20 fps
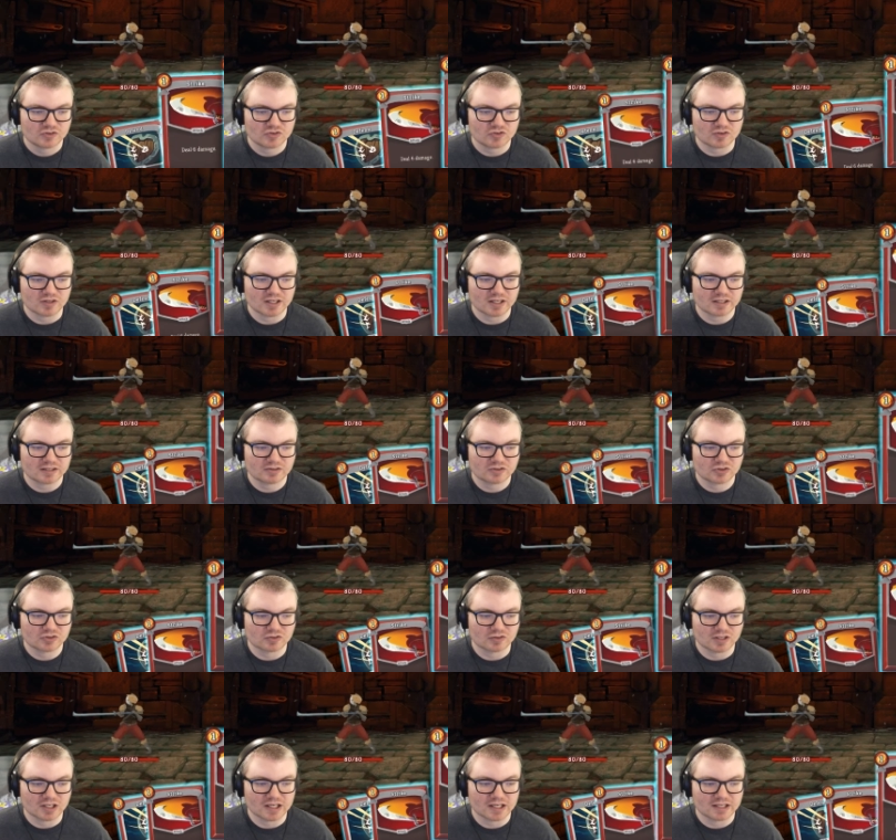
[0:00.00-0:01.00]
Strike,
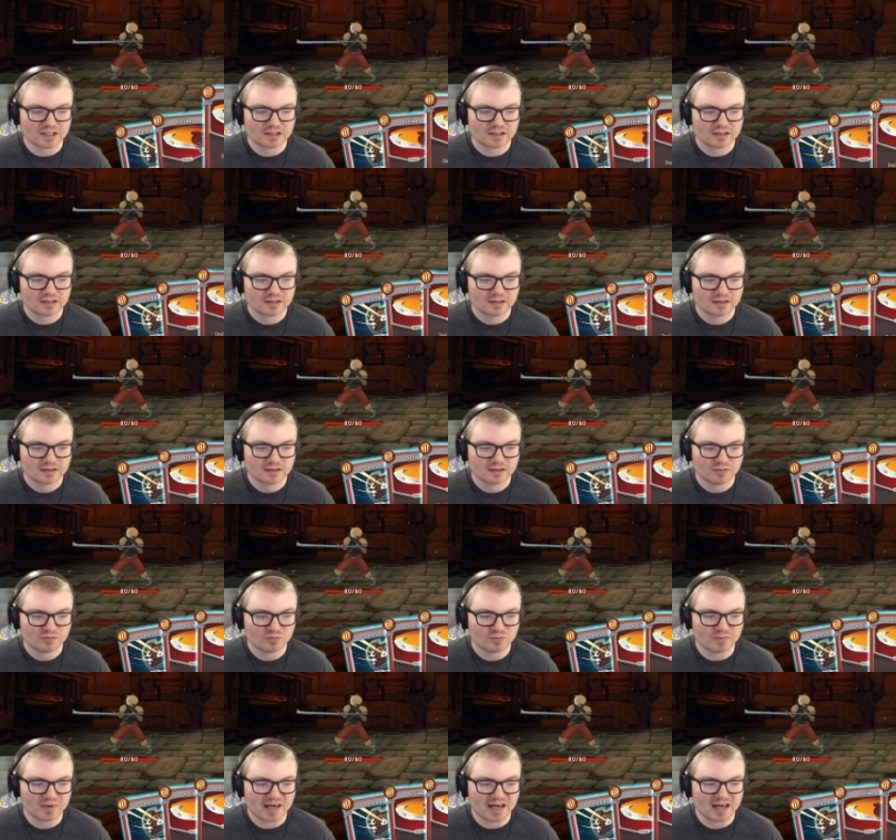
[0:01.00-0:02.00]
Strike,
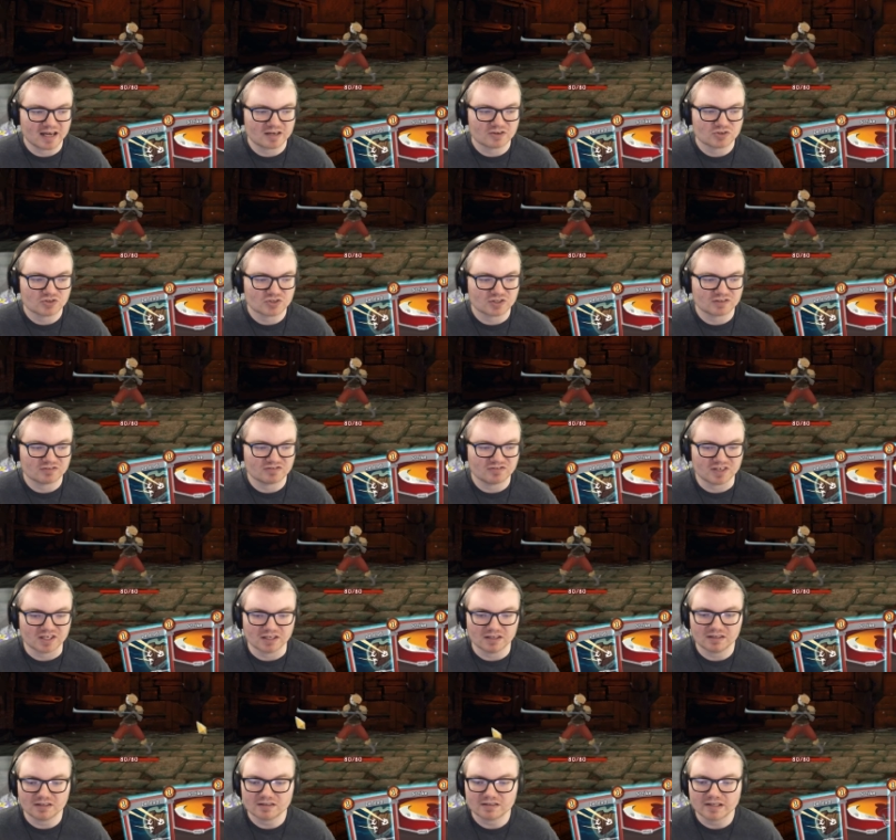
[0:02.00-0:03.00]
Bash,
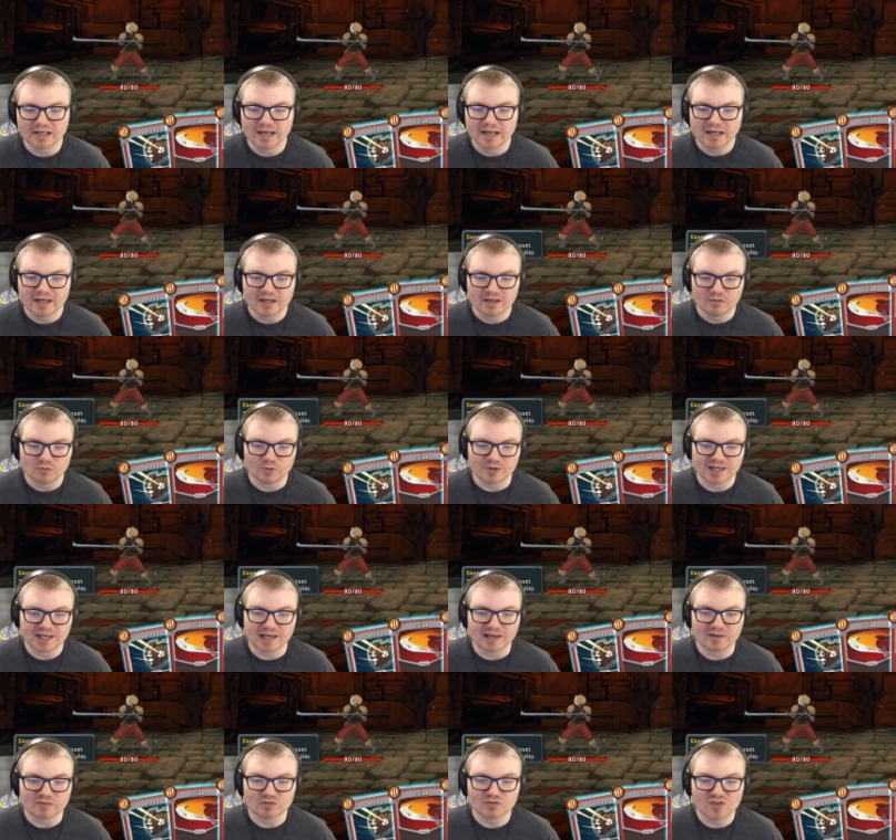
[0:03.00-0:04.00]
Defend. We
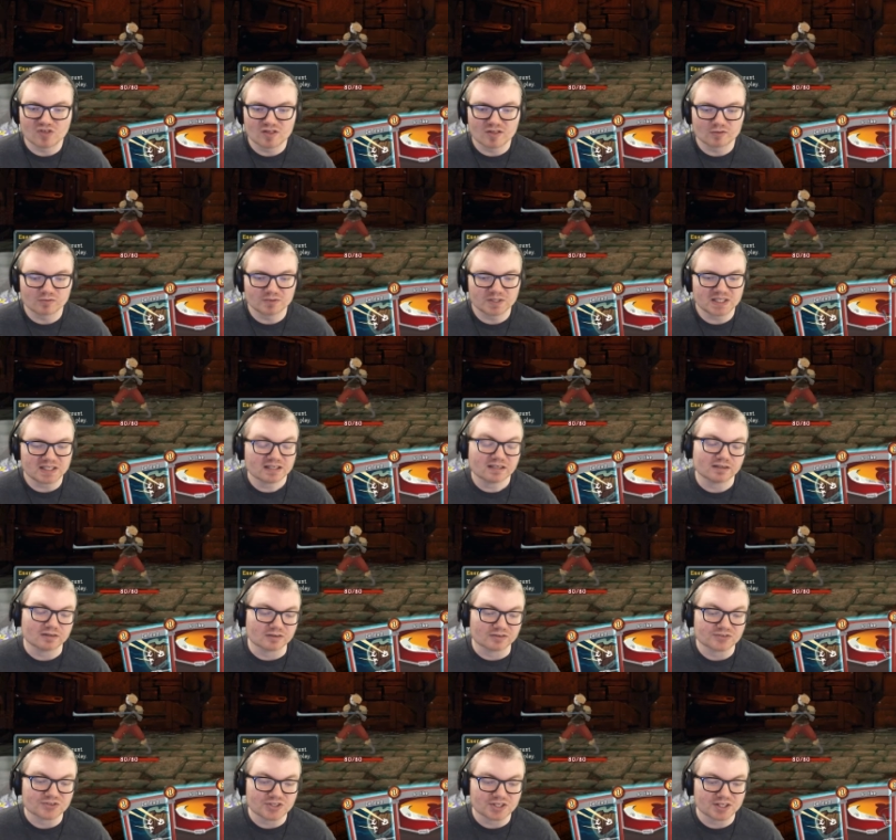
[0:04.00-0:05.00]
have three
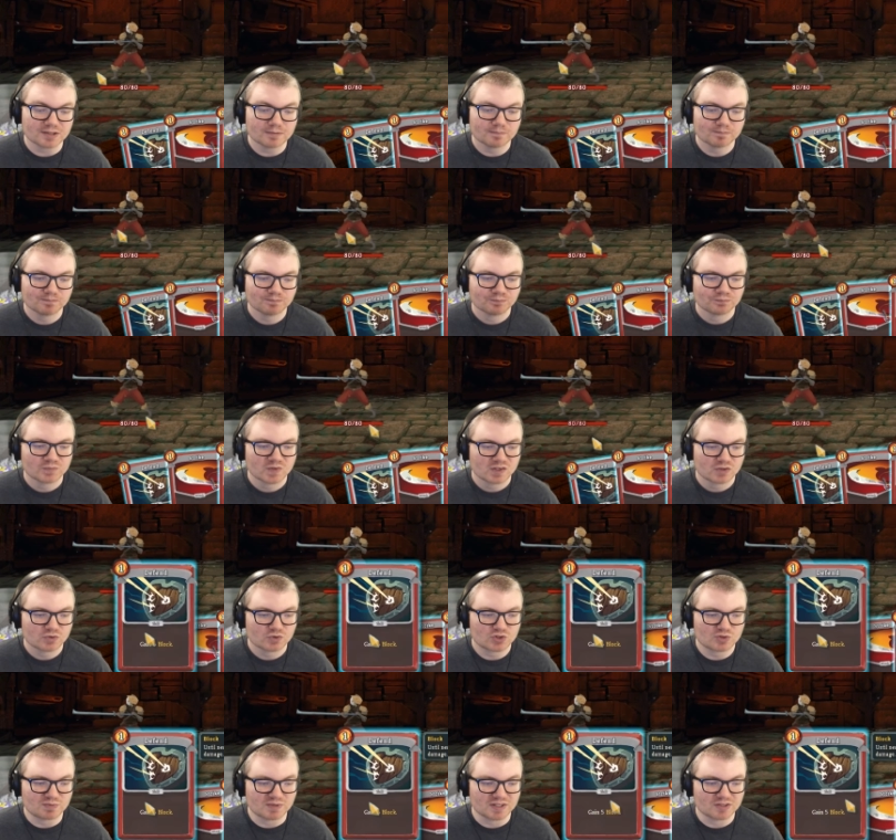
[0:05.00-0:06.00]
energy,
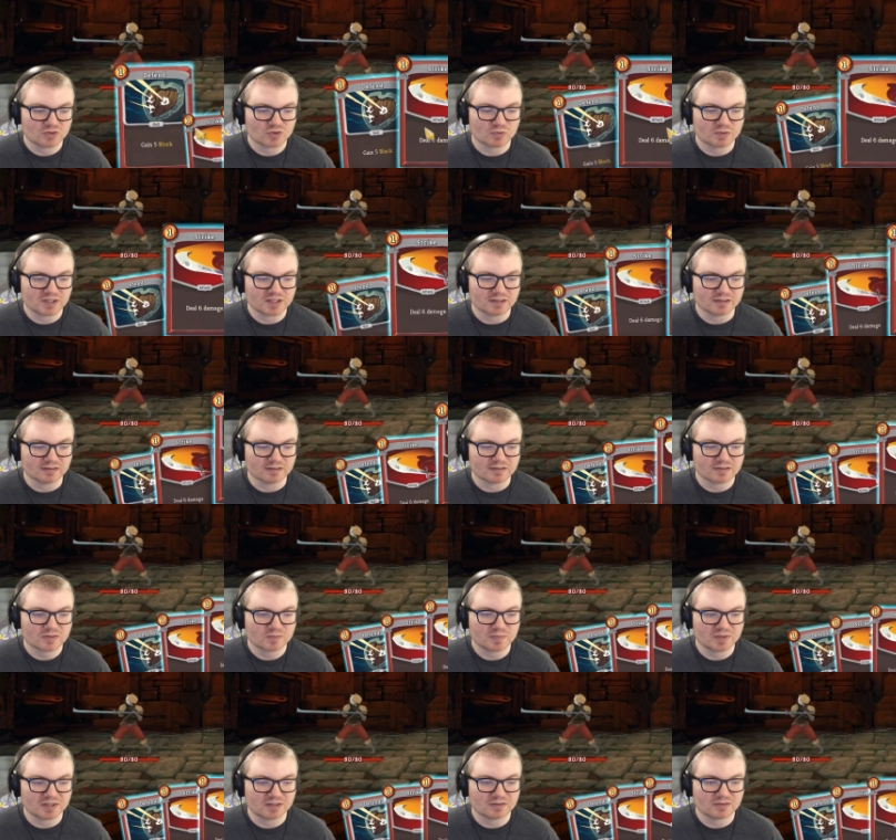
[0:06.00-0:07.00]
which means we can
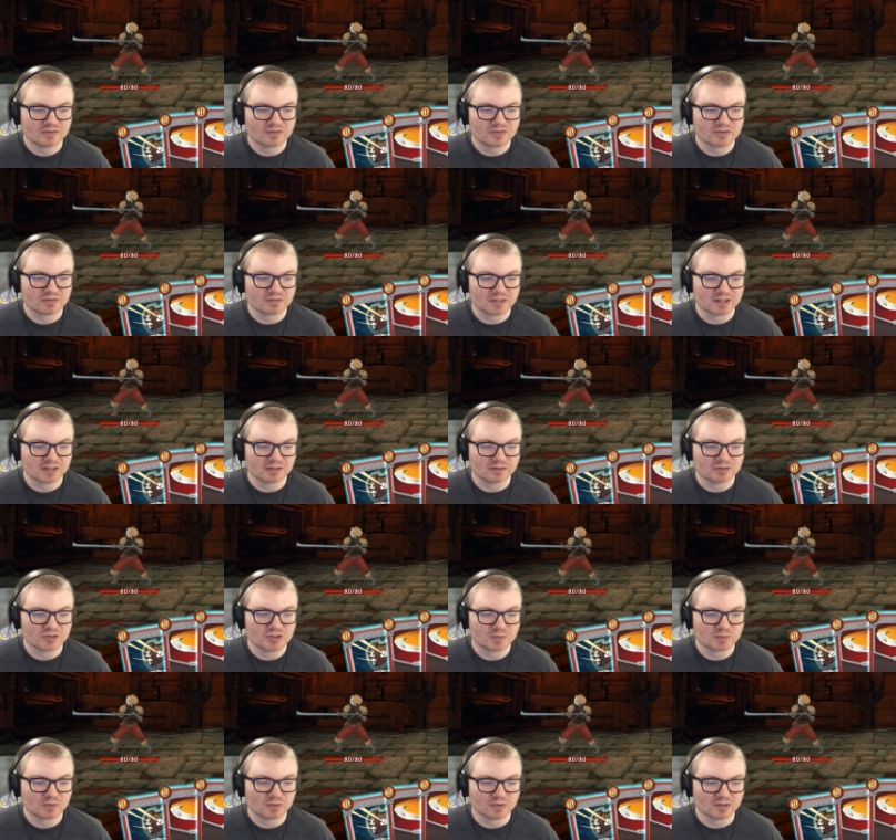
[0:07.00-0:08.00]
spend three
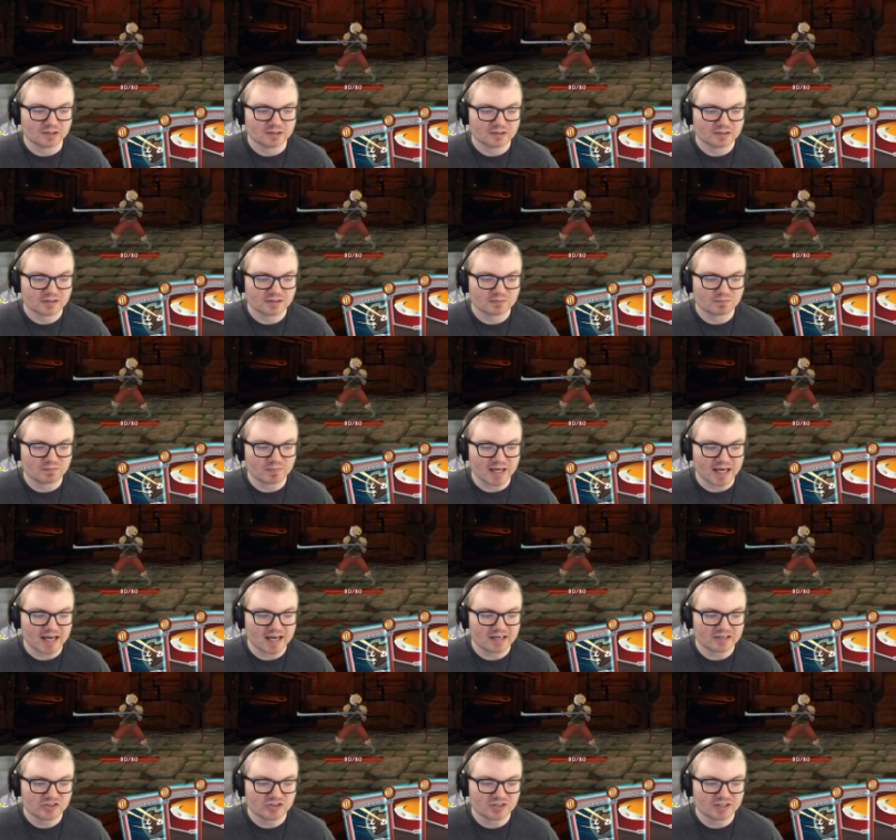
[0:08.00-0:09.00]
energy points.
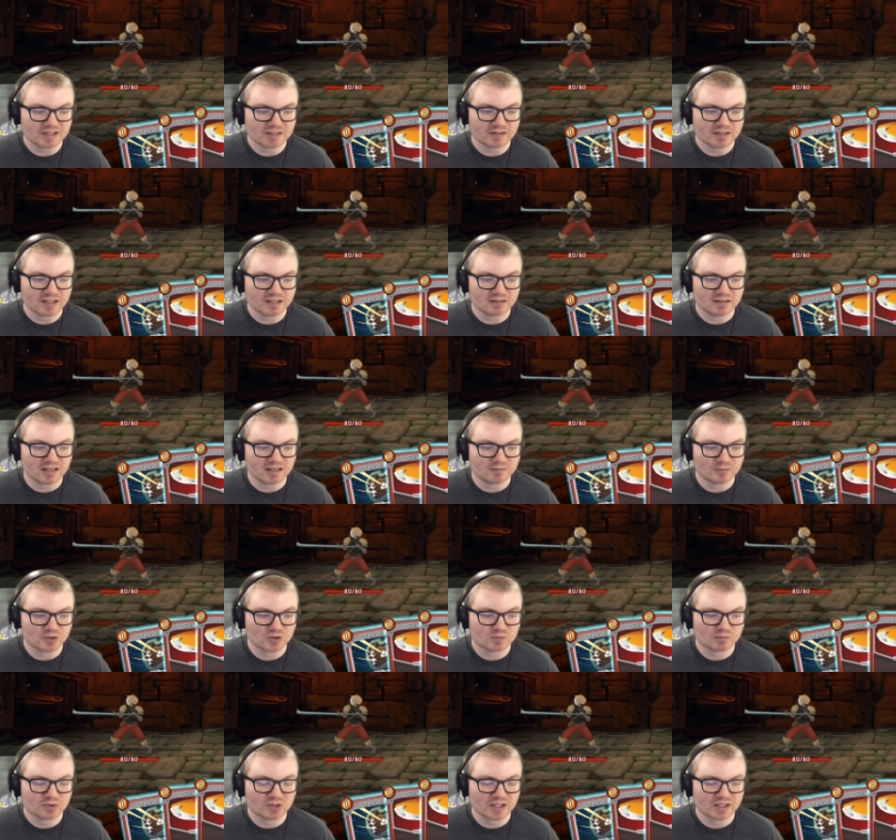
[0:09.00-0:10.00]
Bash, deal eight damage,
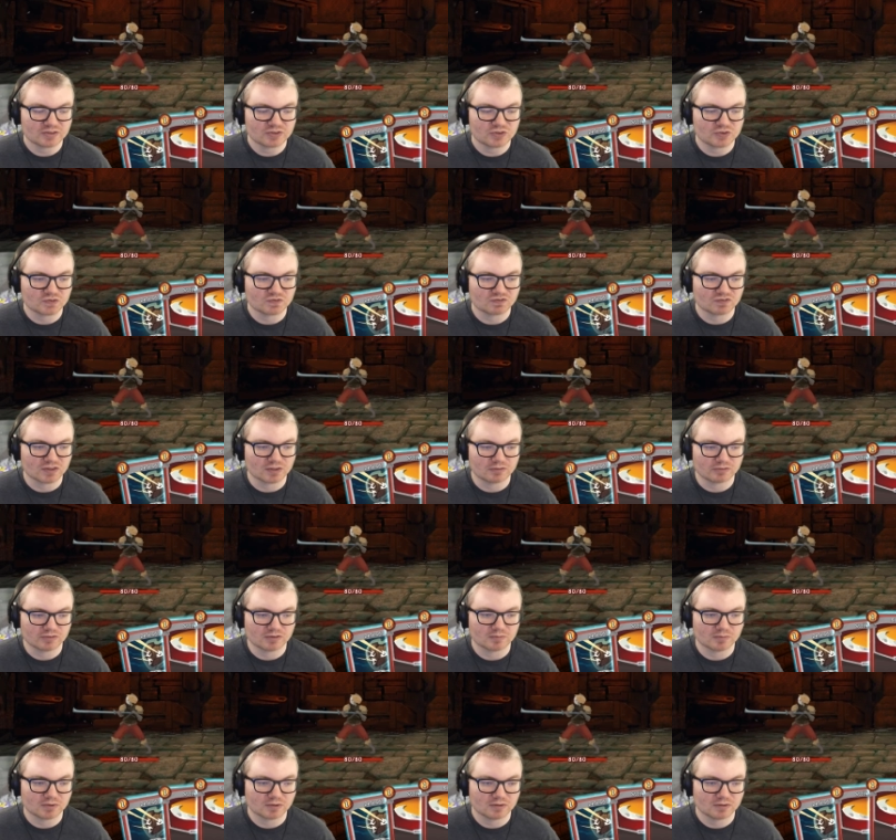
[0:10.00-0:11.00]
apply to
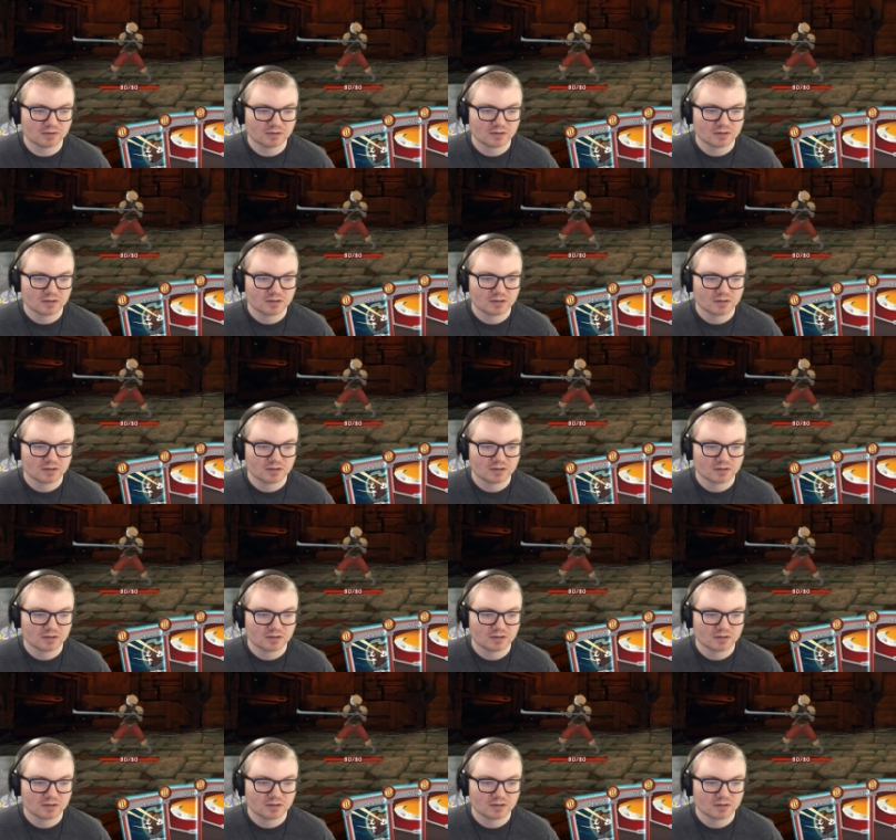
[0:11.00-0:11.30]
vulnerable.